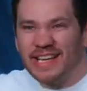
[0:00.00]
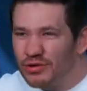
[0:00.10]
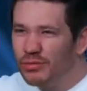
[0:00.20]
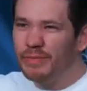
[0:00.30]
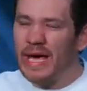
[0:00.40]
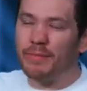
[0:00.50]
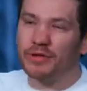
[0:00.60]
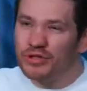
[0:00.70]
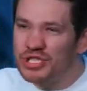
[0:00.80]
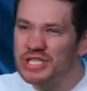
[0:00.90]
you will be
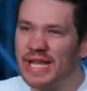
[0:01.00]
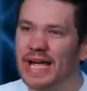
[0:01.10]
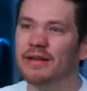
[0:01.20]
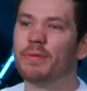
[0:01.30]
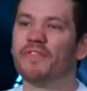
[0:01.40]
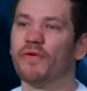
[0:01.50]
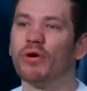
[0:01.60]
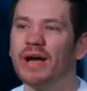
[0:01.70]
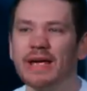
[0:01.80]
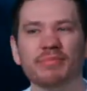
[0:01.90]
able to stand
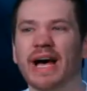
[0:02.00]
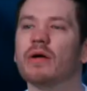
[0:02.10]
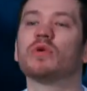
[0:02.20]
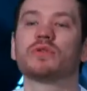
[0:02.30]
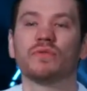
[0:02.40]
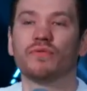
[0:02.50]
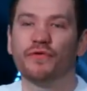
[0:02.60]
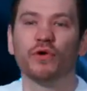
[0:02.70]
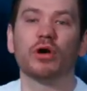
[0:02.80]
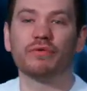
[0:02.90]
before Him, not with
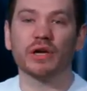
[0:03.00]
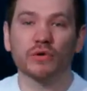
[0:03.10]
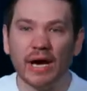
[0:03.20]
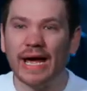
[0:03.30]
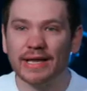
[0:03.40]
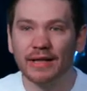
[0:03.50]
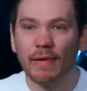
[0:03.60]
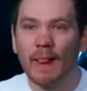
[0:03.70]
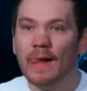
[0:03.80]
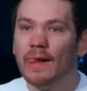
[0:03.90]
full of regret,
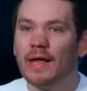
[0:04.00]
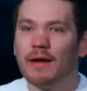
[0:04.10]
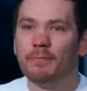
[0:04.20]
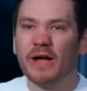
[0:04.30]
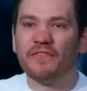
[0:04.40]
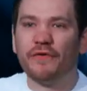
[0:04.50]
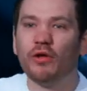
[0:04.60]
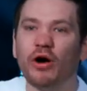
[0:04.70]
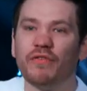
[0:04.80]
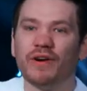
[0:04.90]
but
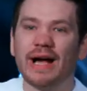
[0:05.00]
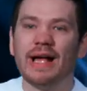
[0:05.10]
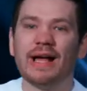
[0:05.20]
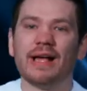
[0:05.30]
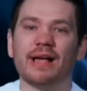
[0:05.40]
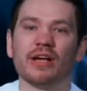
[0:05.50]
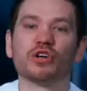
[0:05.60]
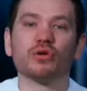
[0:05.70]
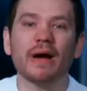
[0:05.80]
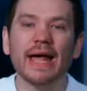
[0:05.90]
full of
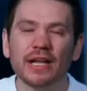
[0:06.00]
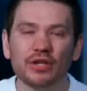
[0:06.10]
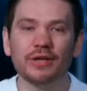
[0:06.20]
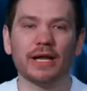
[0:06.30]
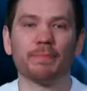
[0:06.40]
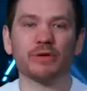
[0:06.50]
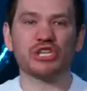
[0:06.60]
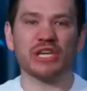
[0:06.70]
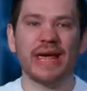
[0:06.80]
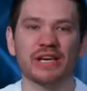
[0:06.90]
gratitude and
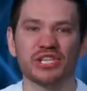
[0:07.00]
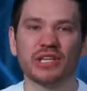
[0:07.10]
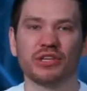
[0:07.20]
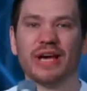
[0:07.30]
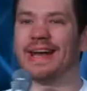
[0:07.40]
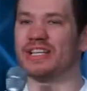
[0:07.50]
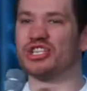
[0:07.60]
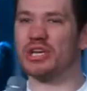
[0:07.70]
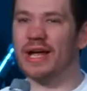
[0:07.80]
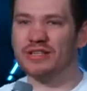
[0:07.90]
appreciation that you had a
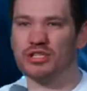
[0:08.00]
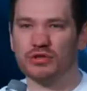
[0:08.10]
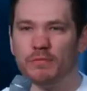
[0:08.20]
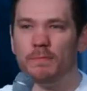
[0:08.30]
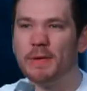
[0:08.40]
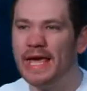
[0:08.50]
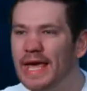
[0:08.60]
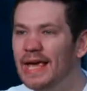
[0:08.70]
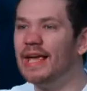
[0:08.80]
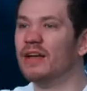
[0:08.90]
chance to
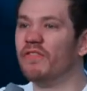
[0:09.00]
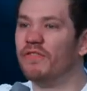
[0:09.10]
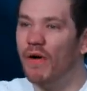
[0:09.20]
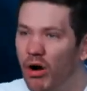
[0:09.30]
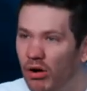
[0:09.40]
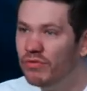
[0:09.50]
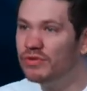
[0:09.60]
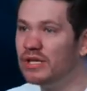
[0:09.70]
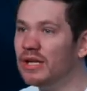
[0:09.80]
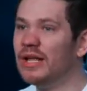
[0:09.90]
be
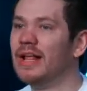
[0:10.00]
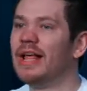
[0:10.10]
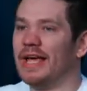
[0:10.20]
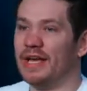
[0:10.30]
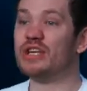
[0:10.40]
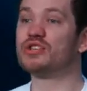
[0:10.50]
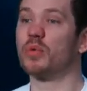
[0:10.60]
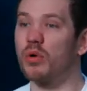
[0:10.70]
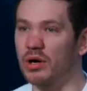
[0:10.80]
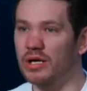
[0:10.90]
involved in His
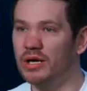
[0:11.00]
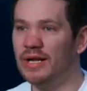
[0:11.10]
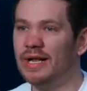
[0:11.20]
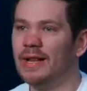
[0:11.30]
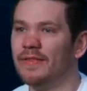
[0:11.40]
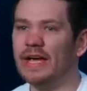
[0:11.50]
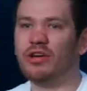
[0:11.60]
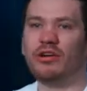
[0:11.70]
work, that